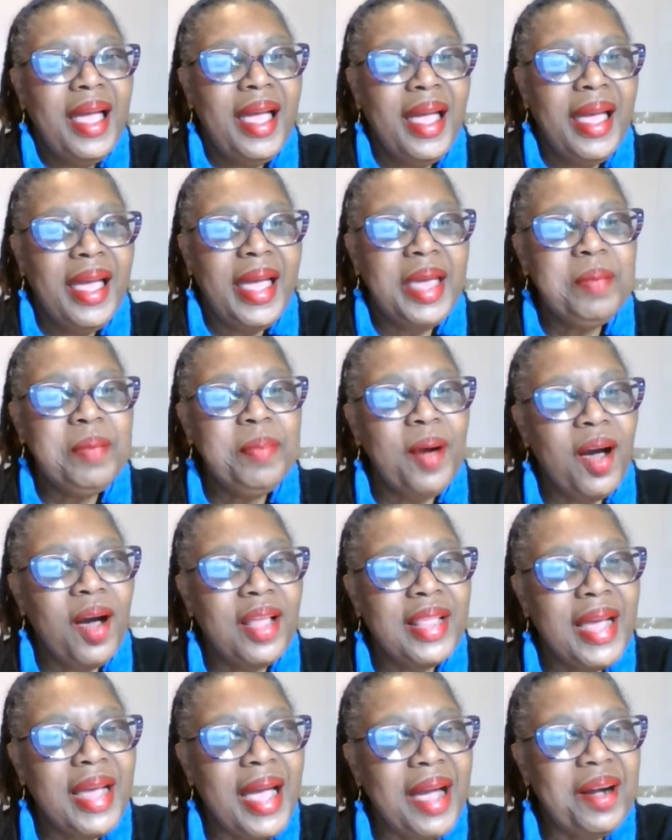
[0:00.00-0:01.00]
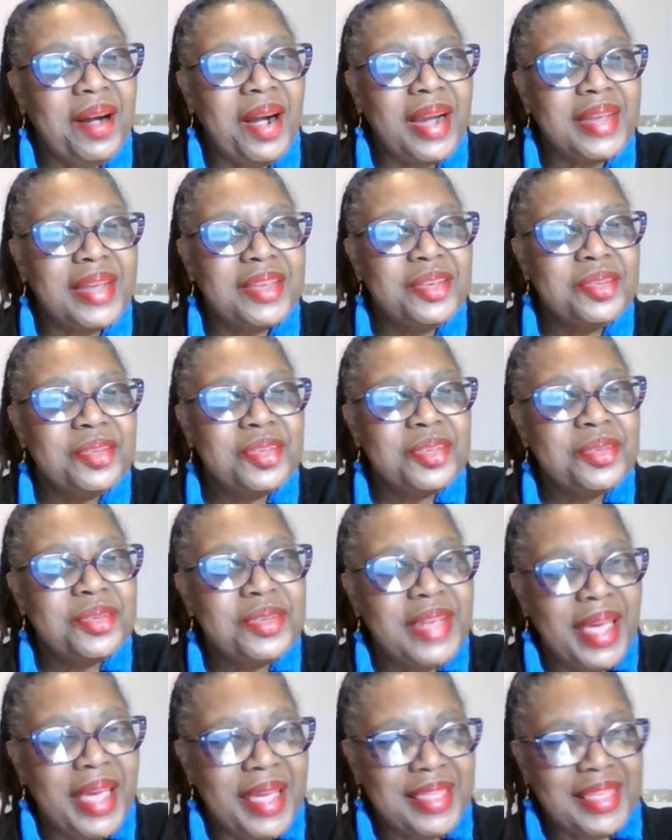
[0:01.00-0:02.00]
Hey Paula, how are you
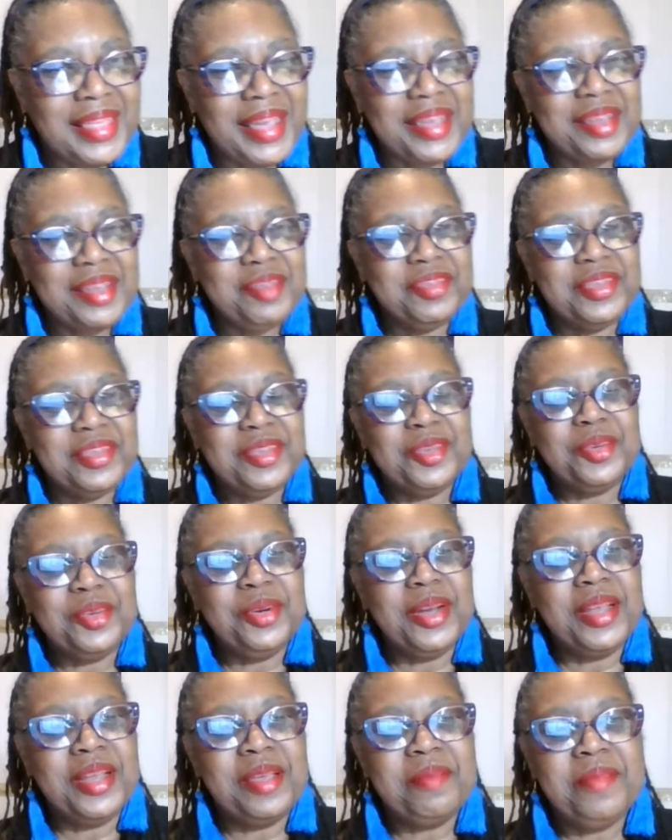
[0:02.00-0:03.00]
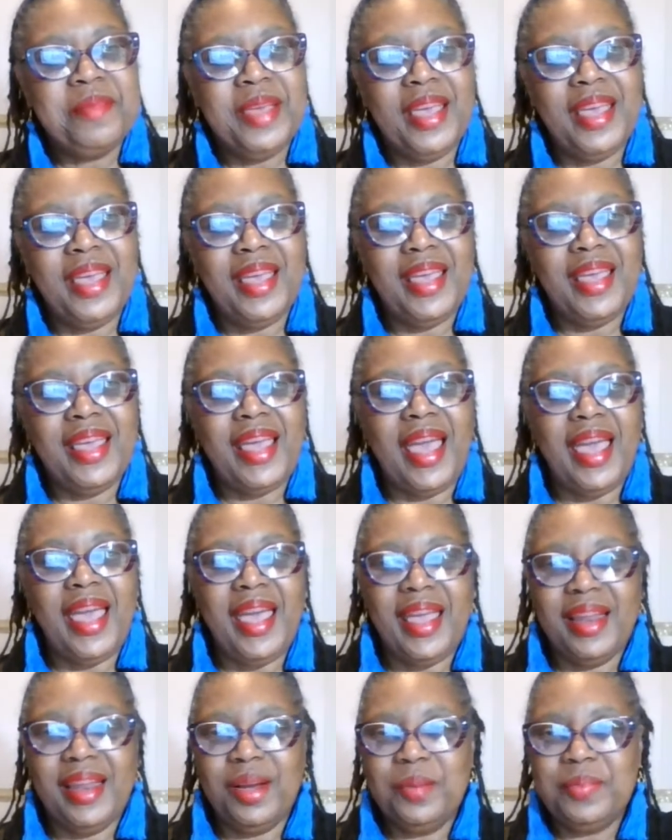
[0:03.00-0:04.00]
today? Thank you for joining me,
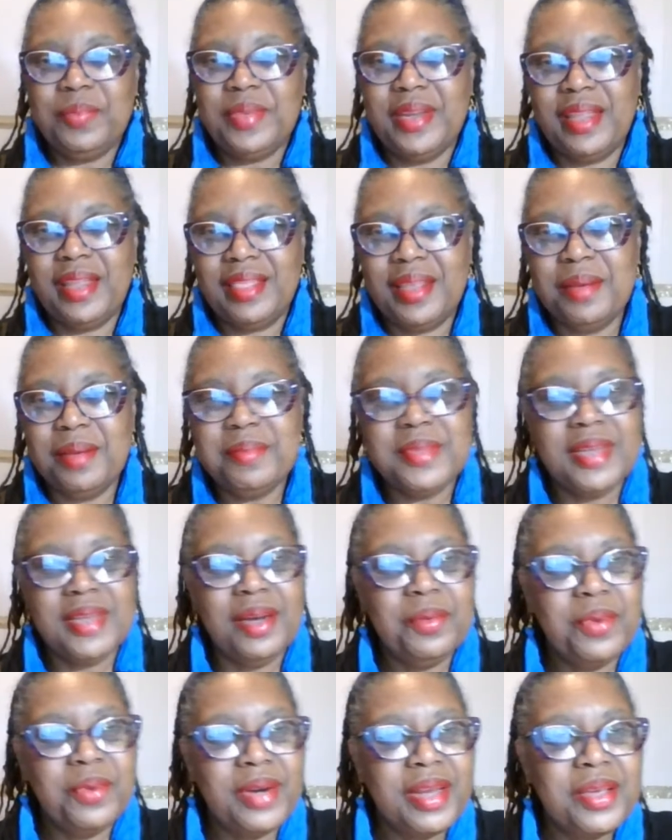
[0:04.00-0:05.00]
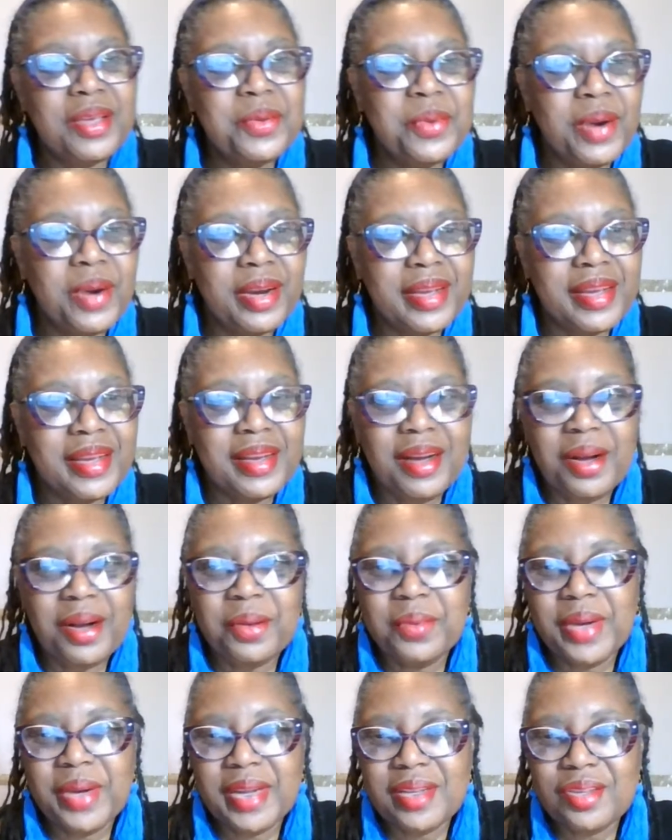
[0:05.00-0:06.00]
and I hope you get a thumbs up. What are you working on?
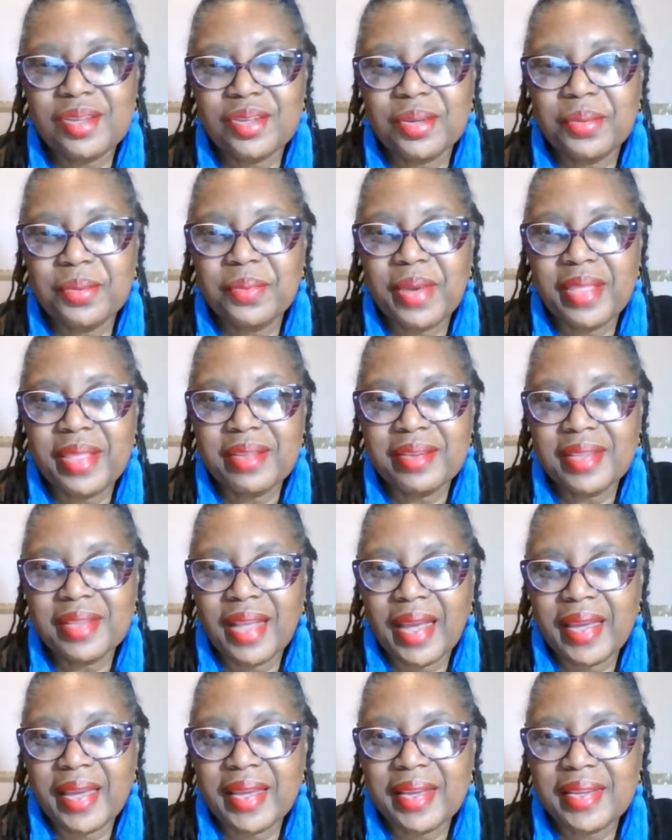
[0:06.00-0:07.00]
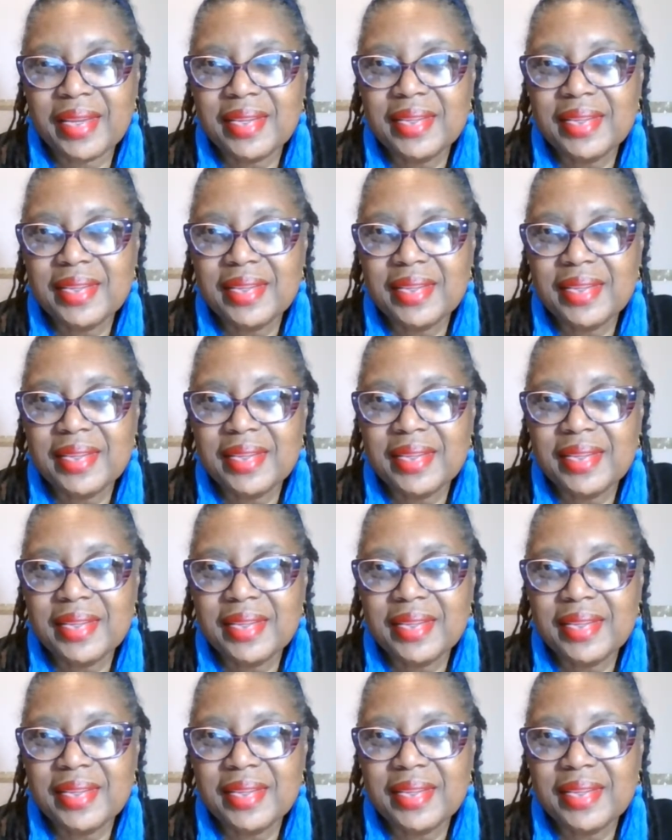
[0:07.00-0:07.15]
What is your weather like?